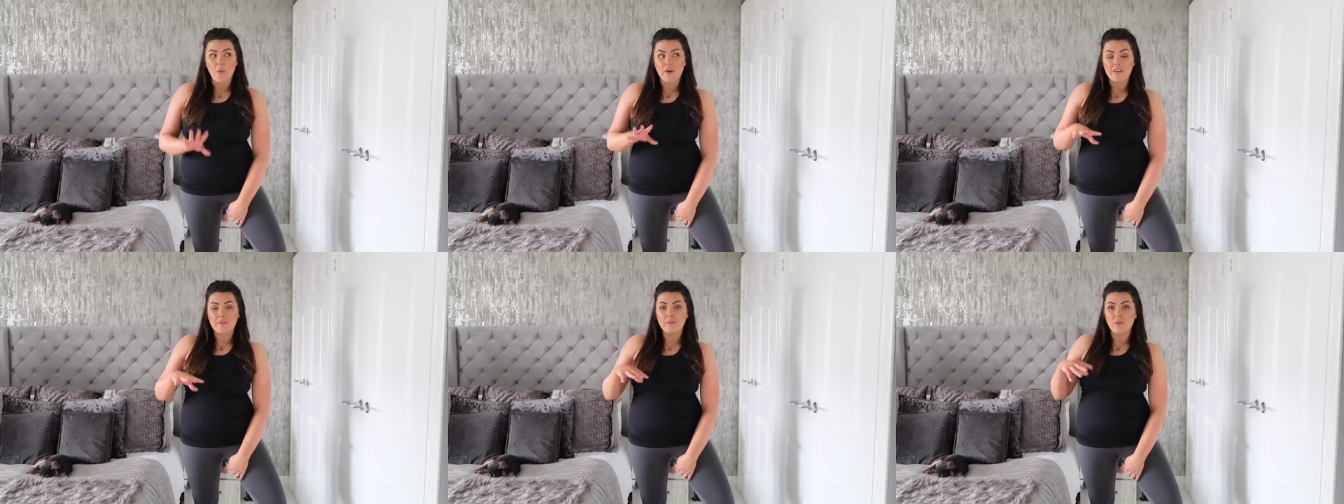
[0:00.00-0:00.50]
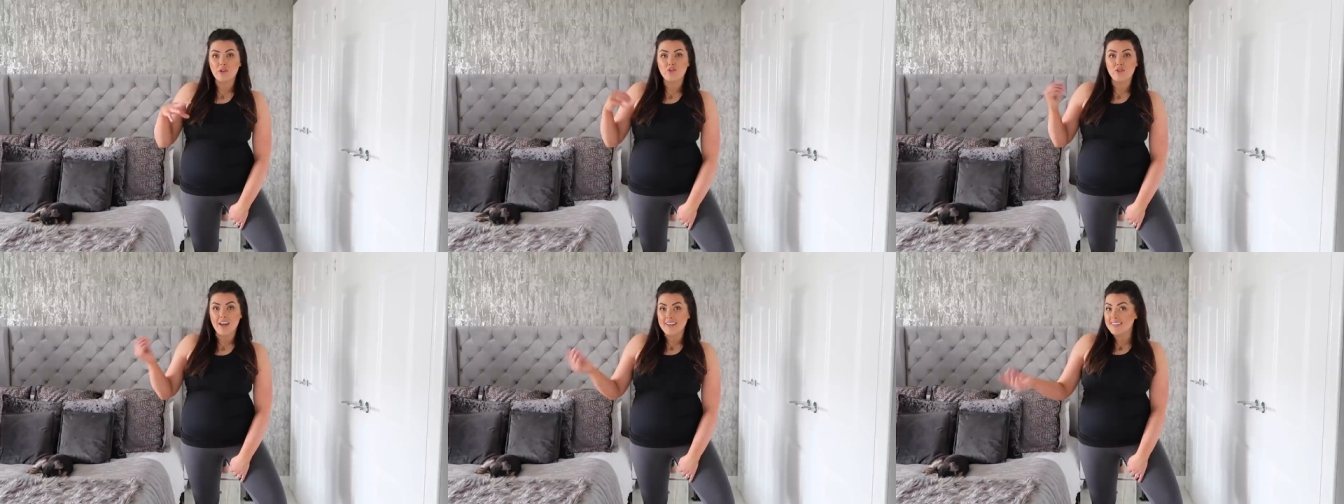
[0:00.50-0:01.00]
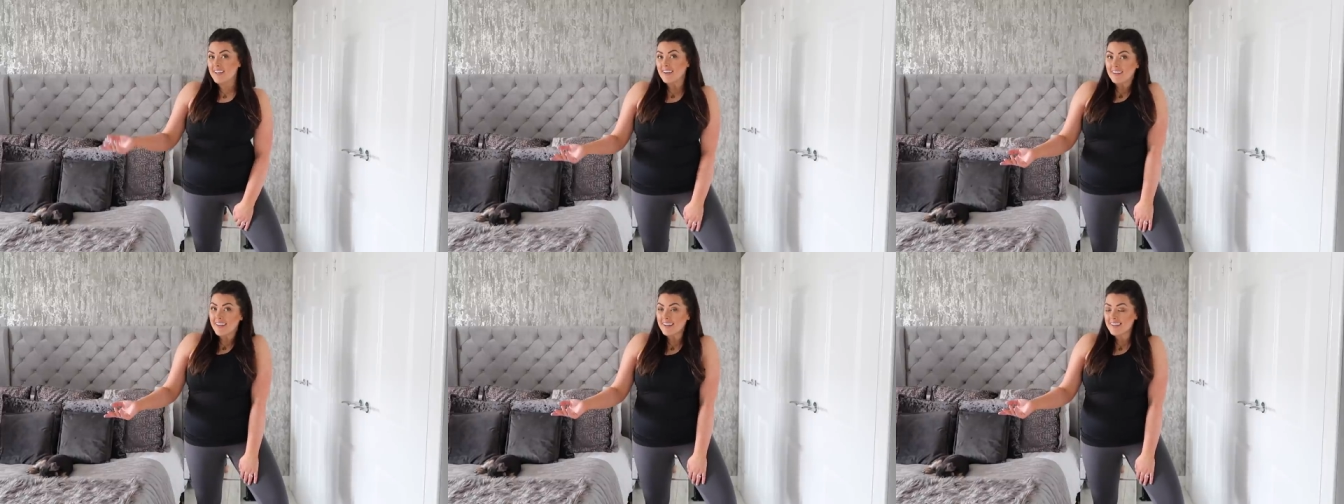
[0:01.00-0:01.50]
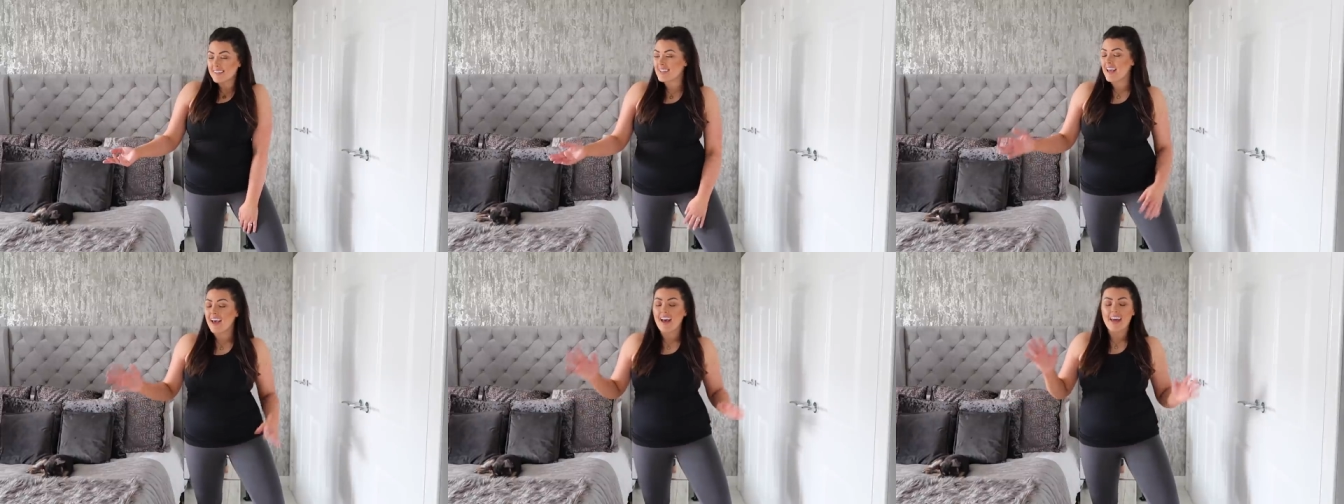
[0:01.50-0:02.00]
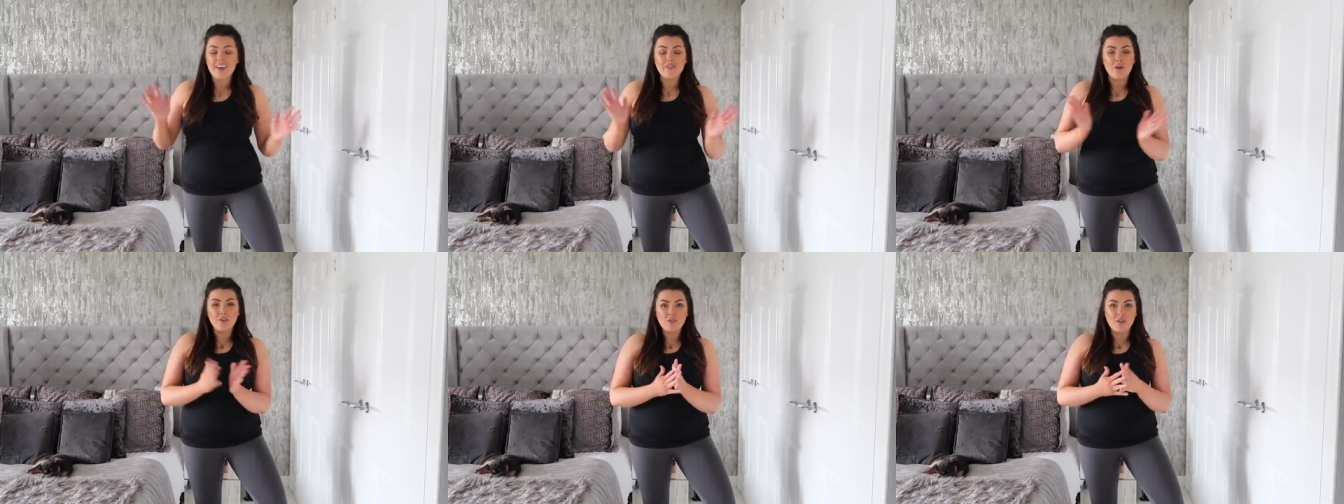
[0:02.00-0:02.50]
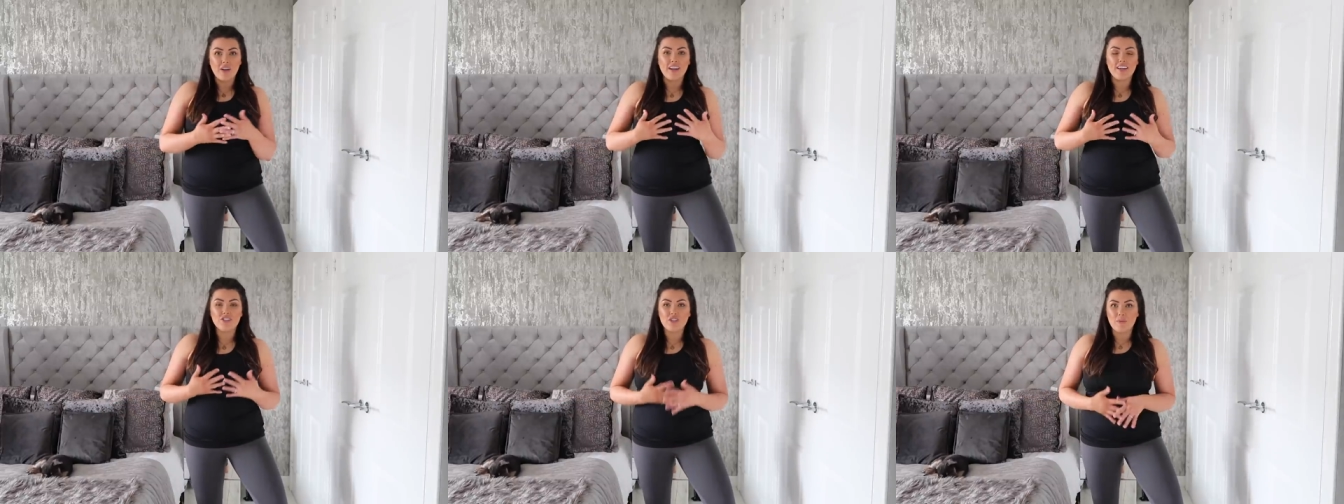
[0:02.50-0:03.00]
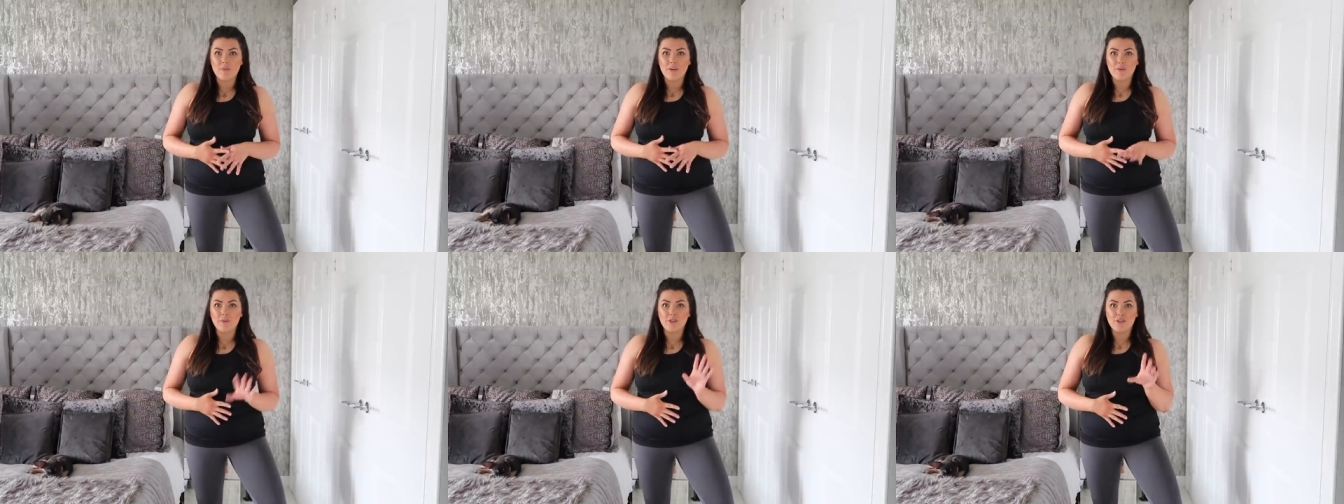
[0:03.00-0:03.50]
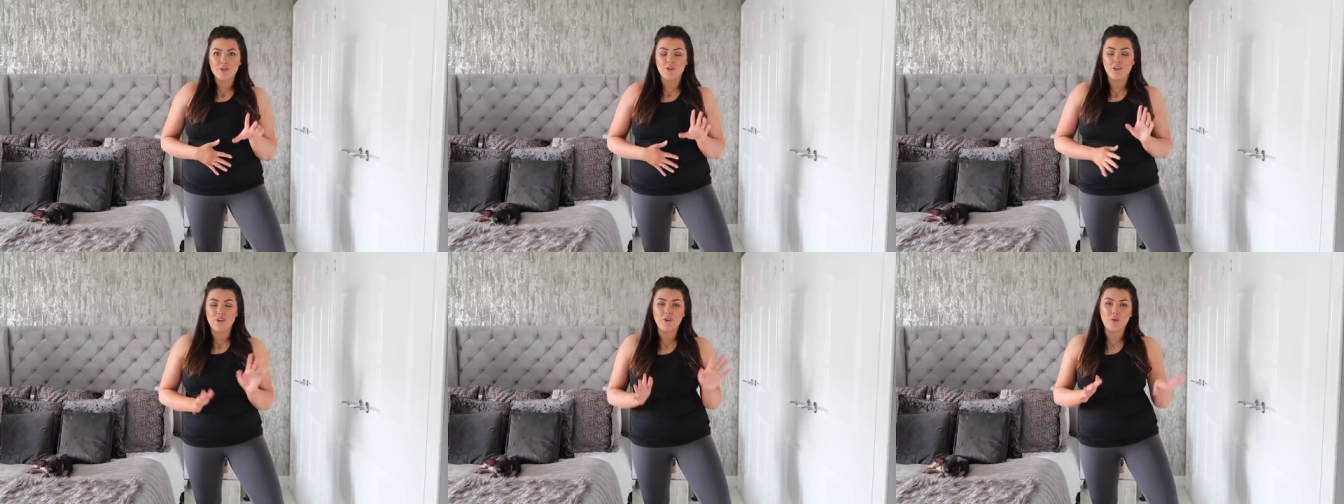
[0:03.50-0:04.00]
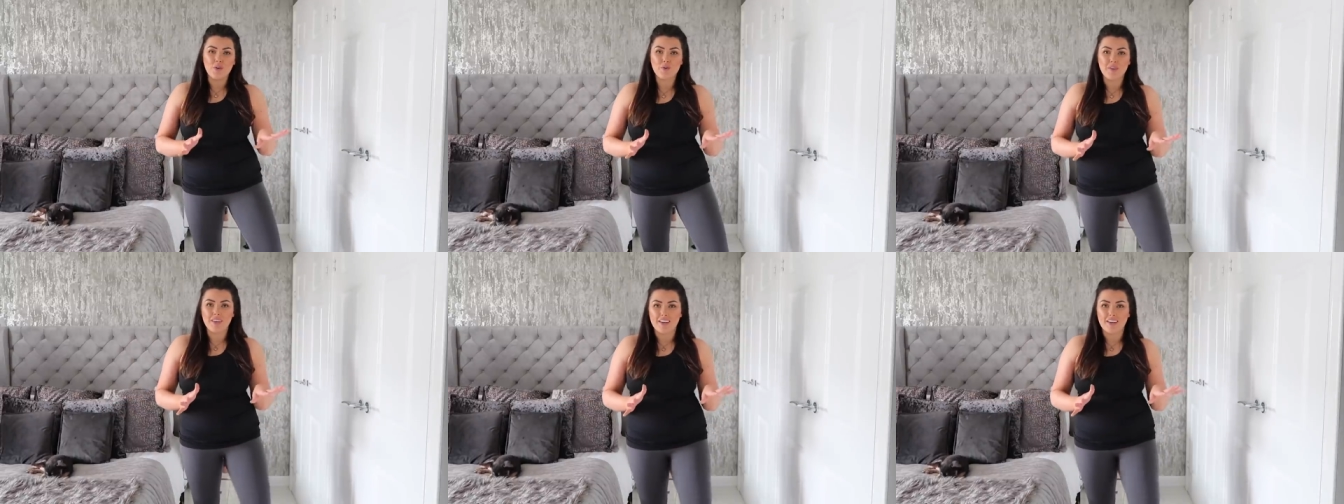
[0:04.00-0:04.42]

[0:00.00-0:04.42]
with more dressier things and I've also got a nice jumper I'm going to show you that goes with